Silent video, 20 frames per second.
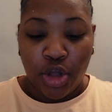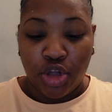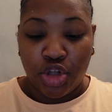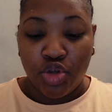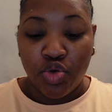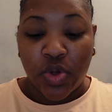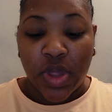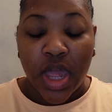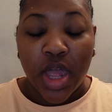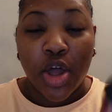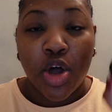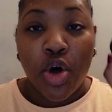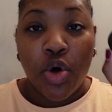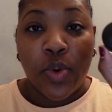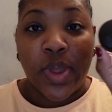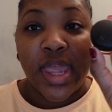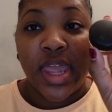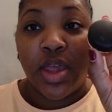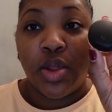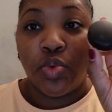you can go
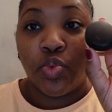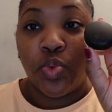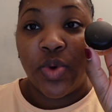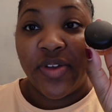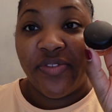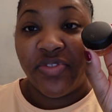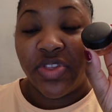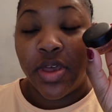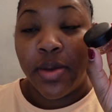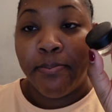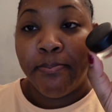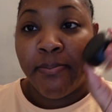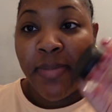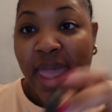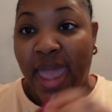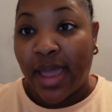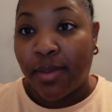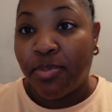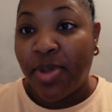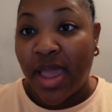in with the
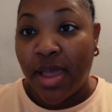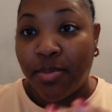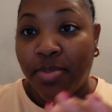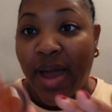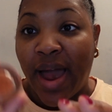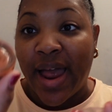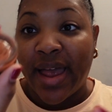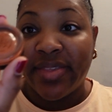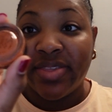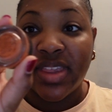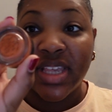MAC Paint Pot.